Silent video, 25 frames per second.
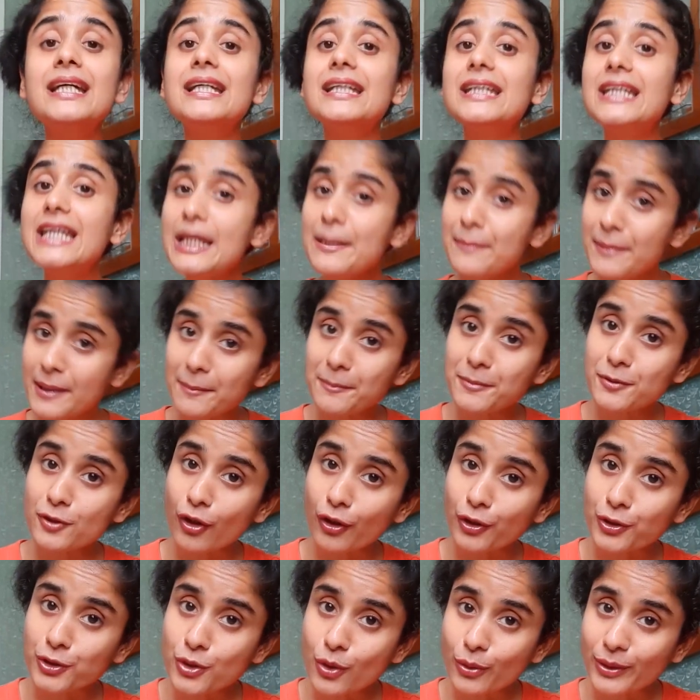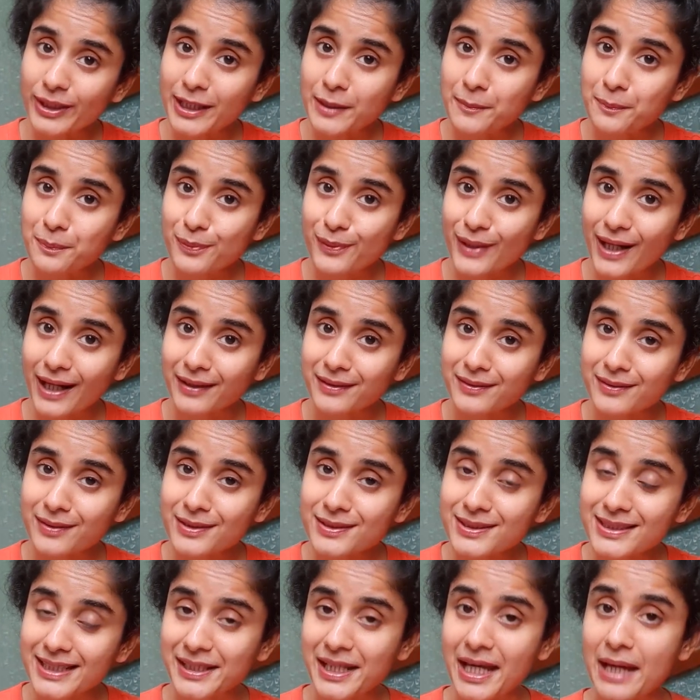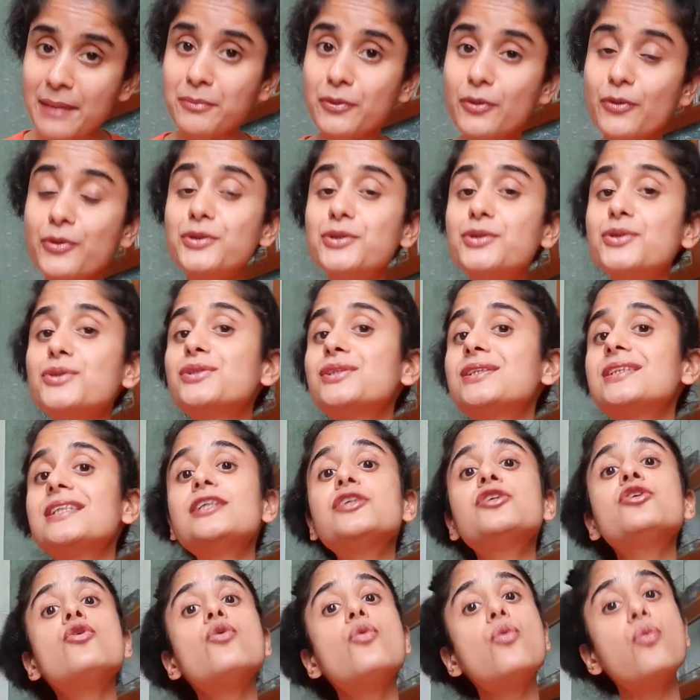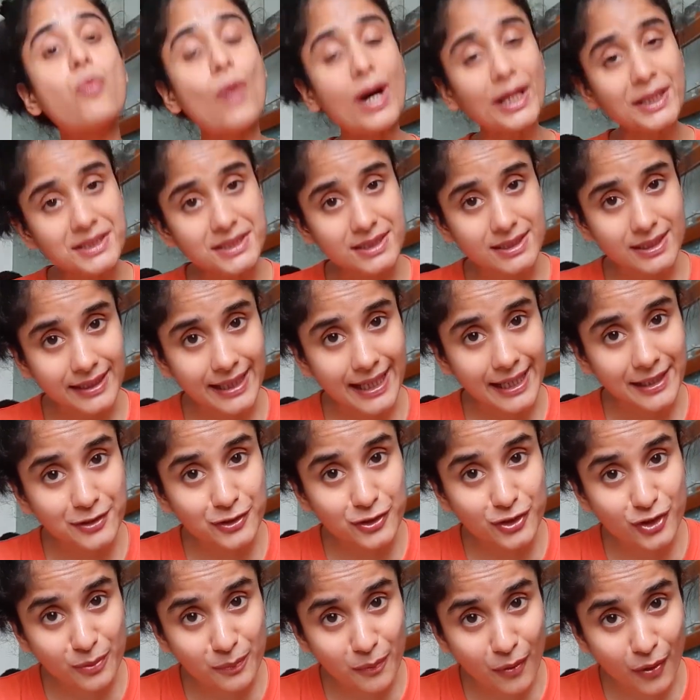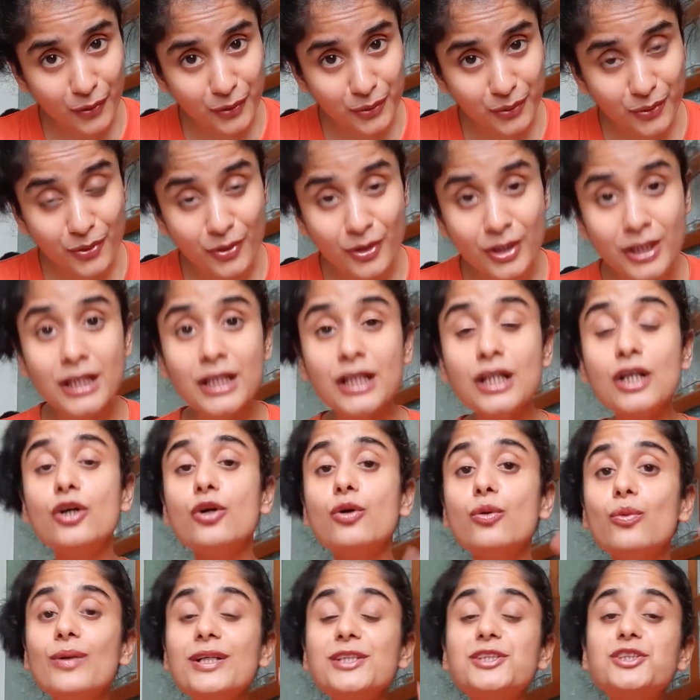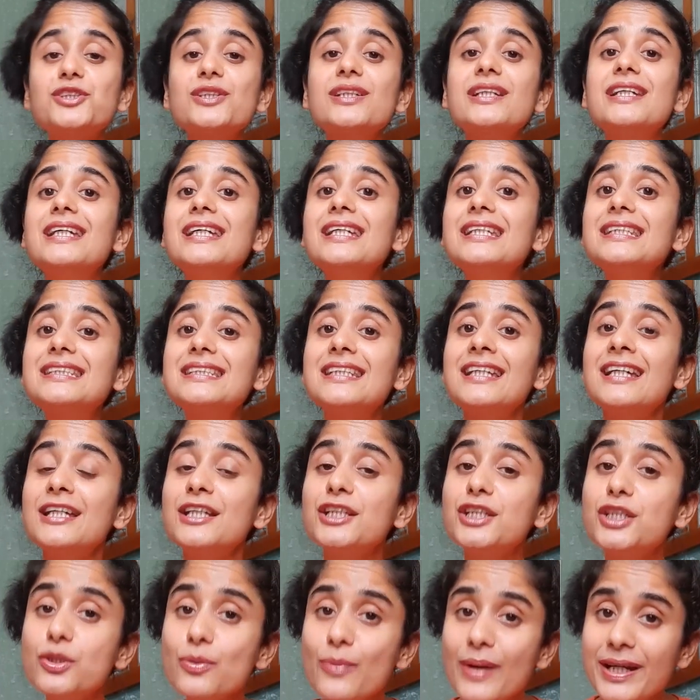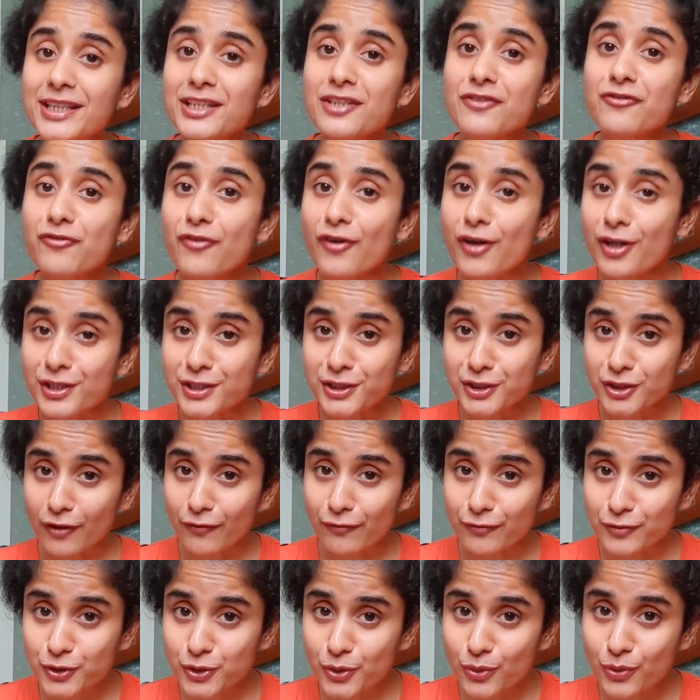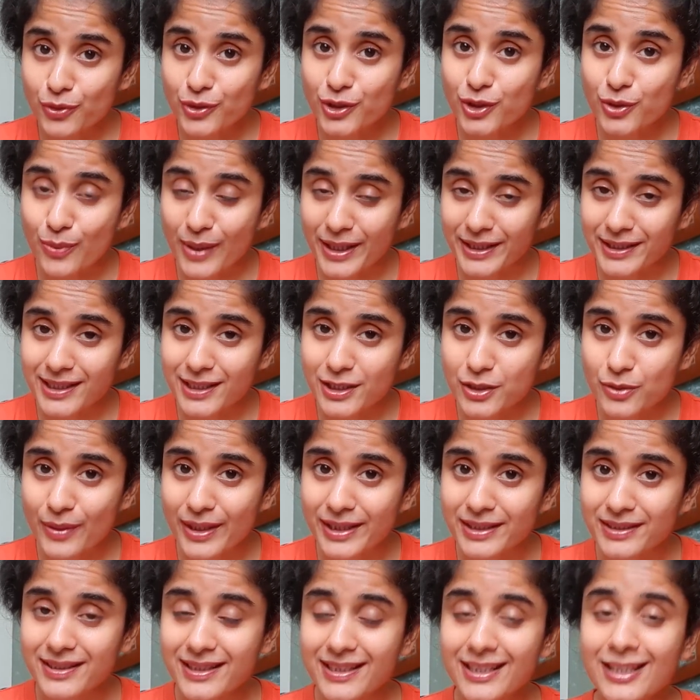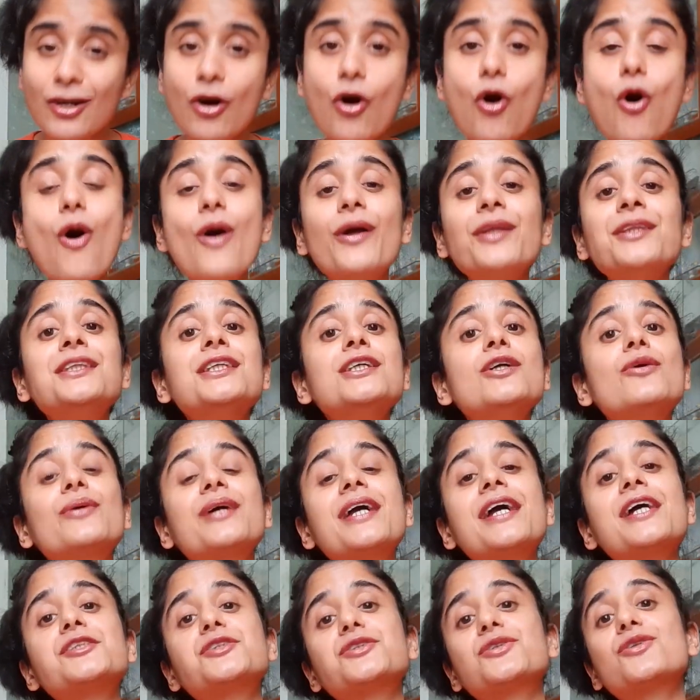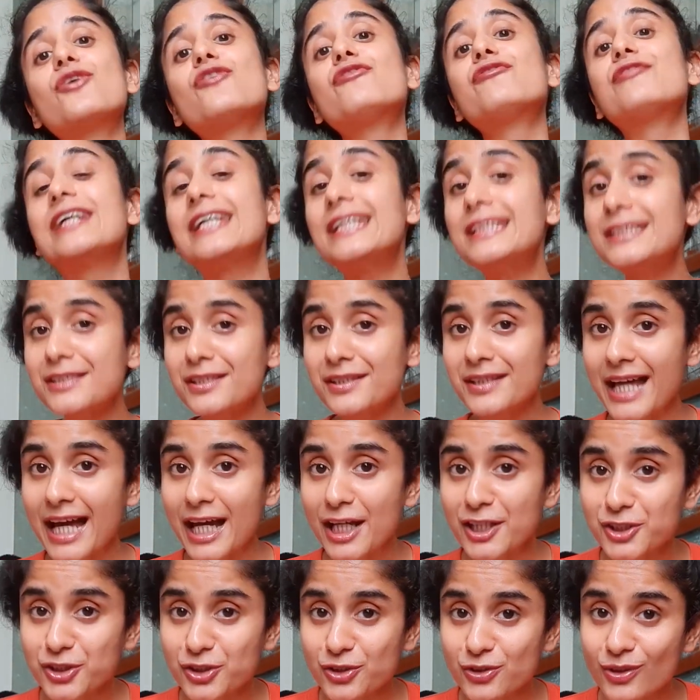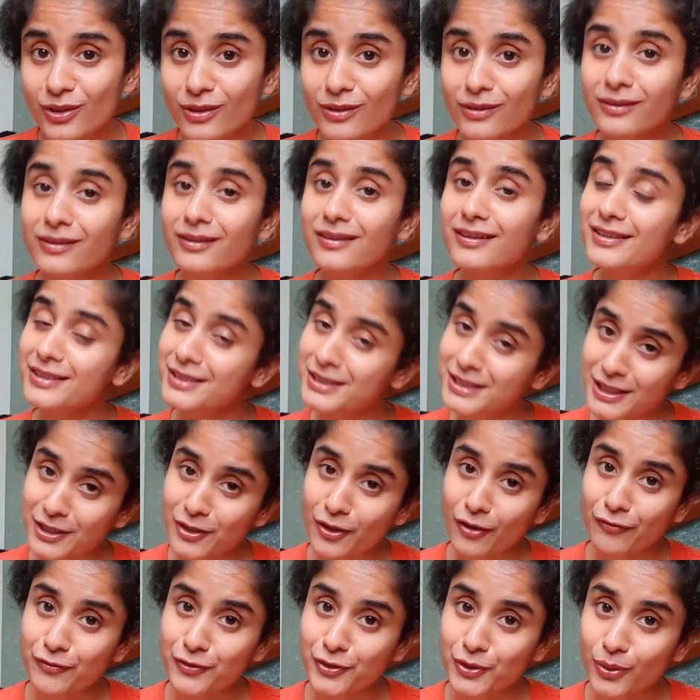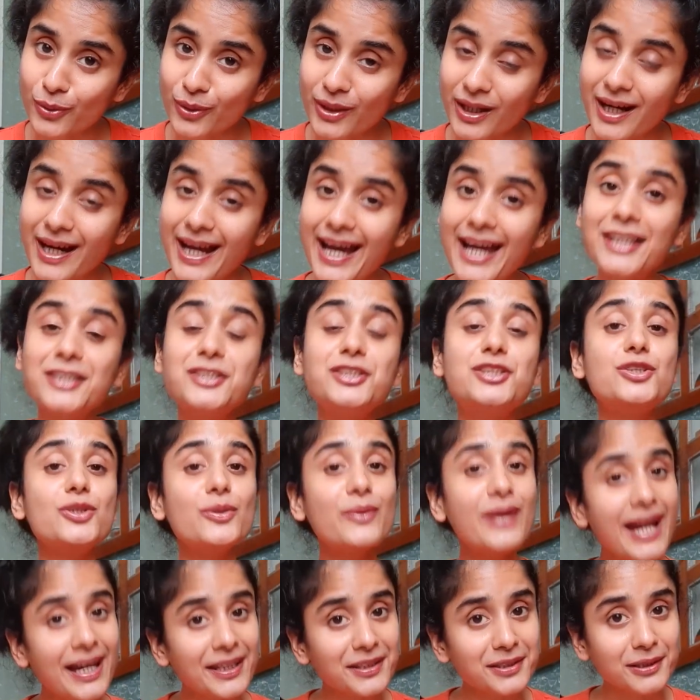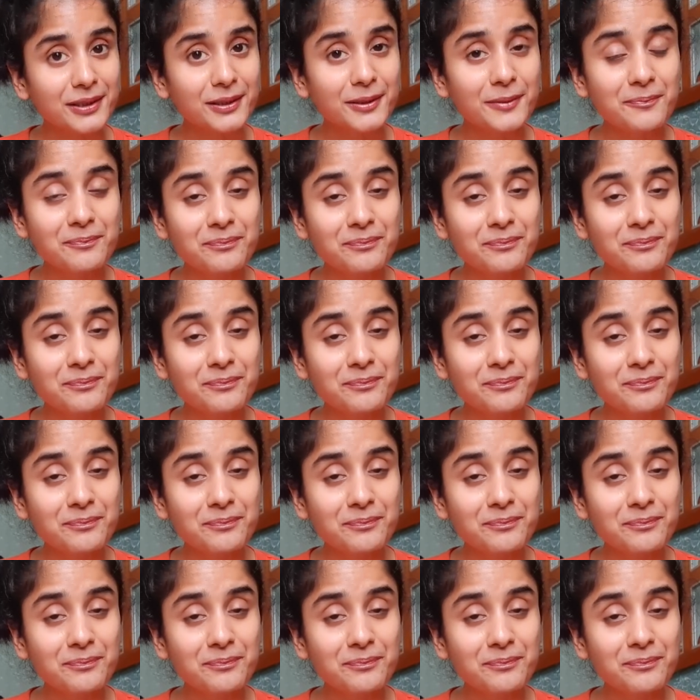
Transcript: Keep up your yogic practice, and I'm going to see you once again tomorrow, which is 21st of June 2020, on the occasion of International Day of Yoga. And together,